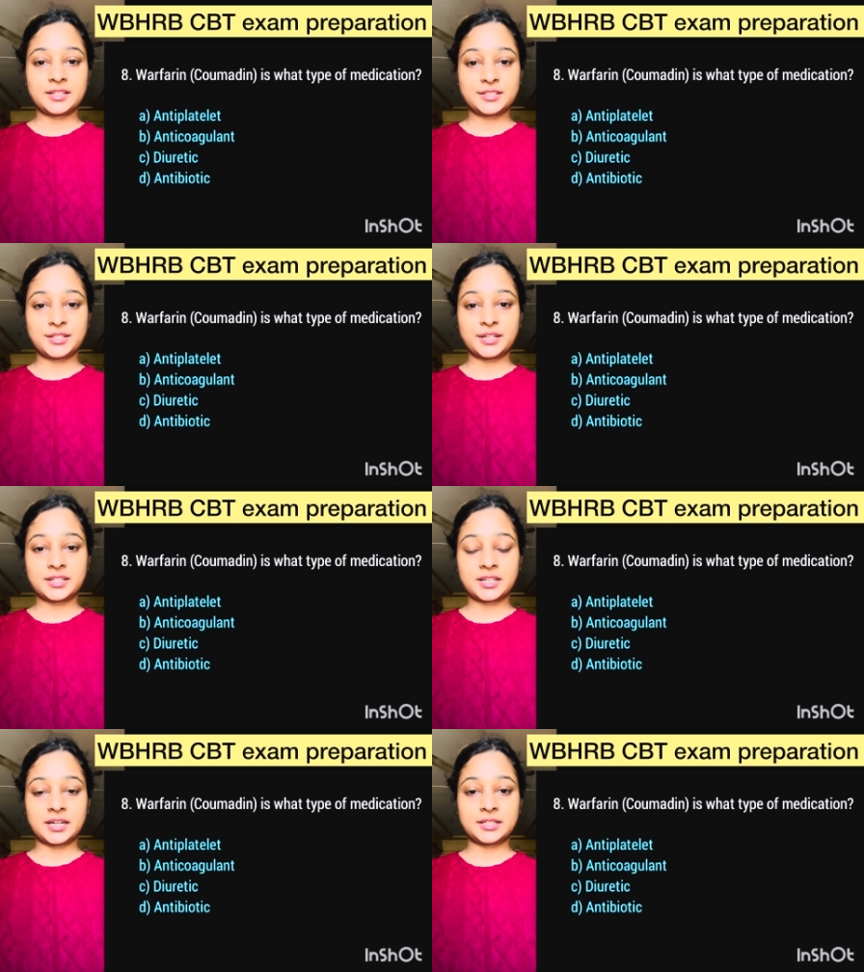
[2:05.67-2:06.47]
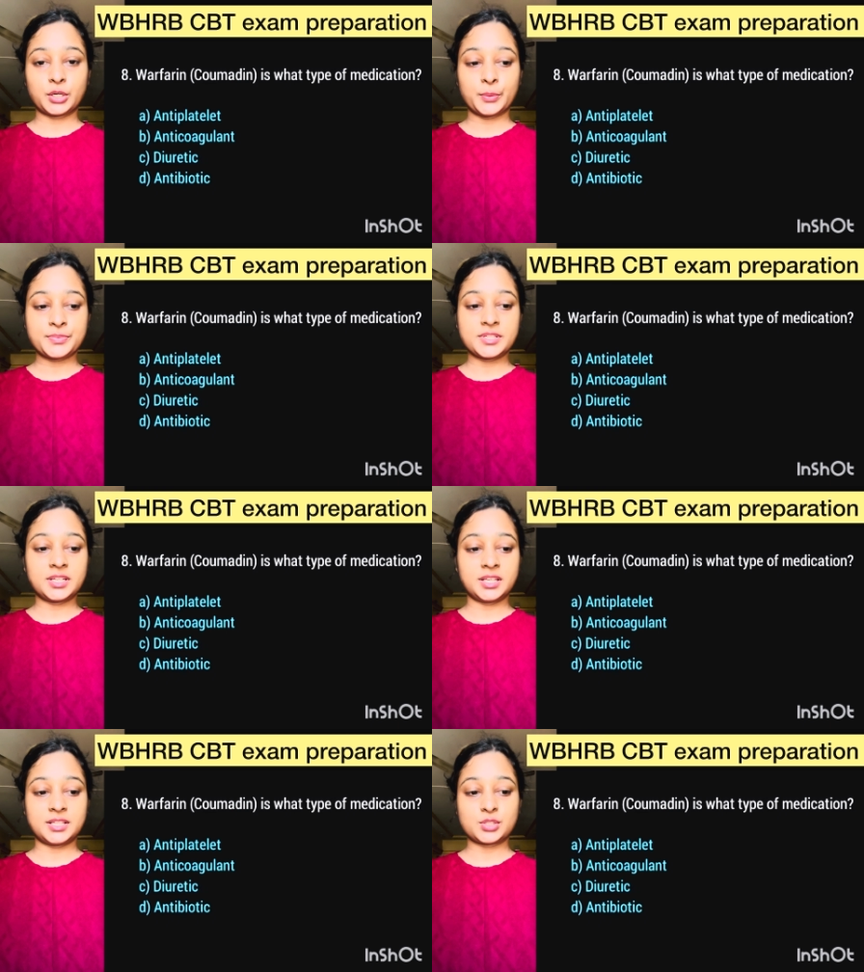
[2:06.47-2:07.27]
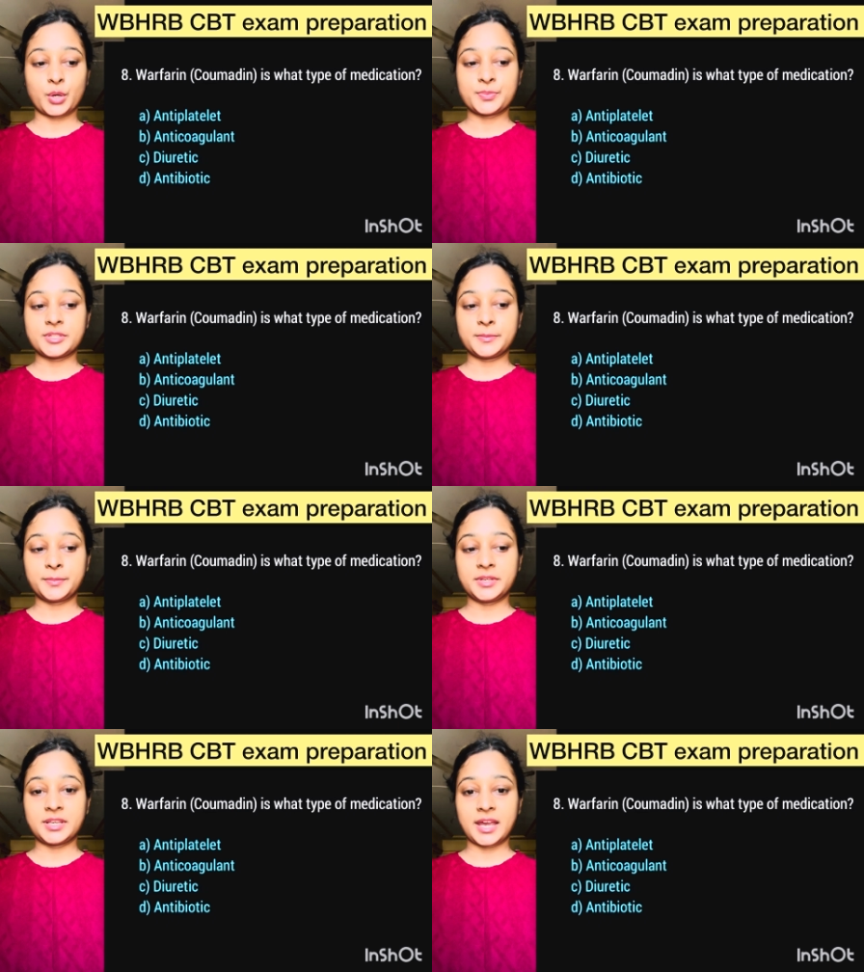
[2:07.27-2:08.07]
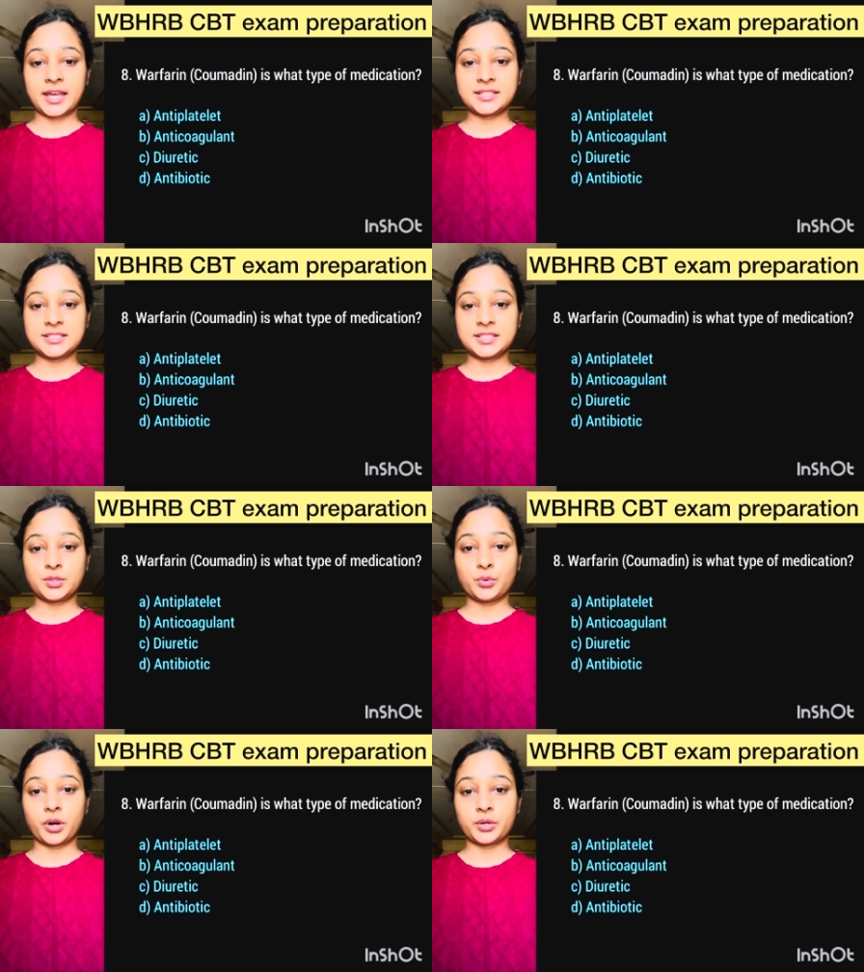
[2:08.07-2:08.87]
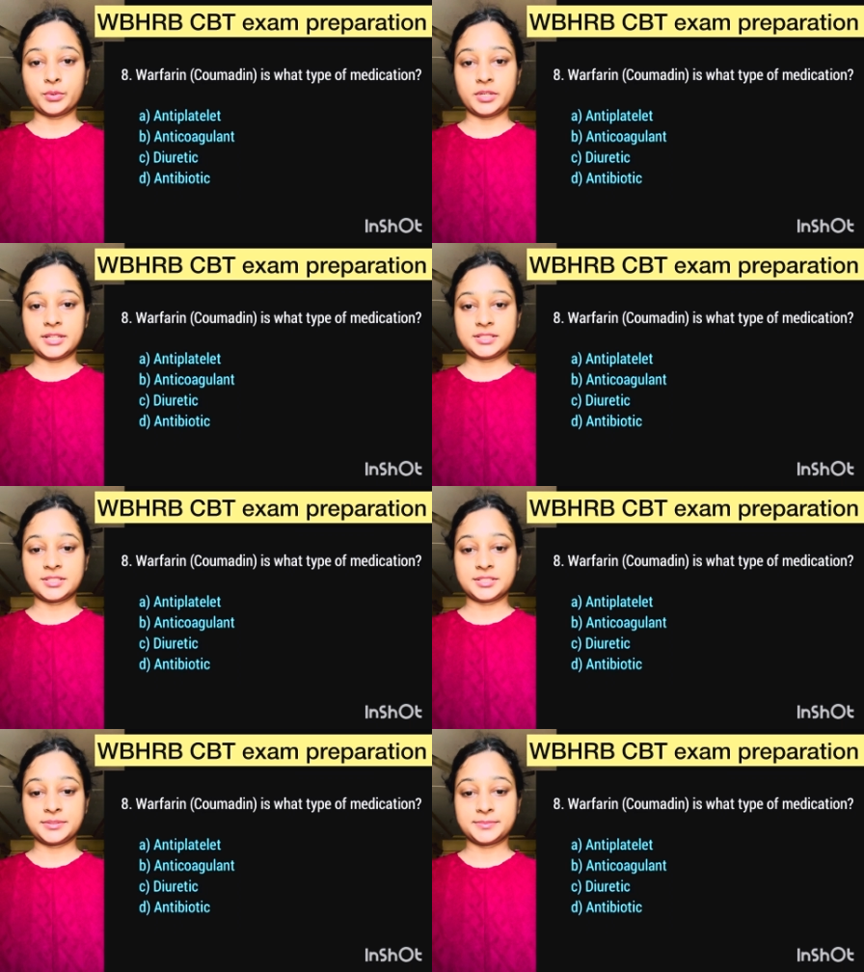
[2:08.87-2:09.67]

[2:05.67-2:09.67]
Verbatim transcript: Here, correct option is option B, anticoagulant.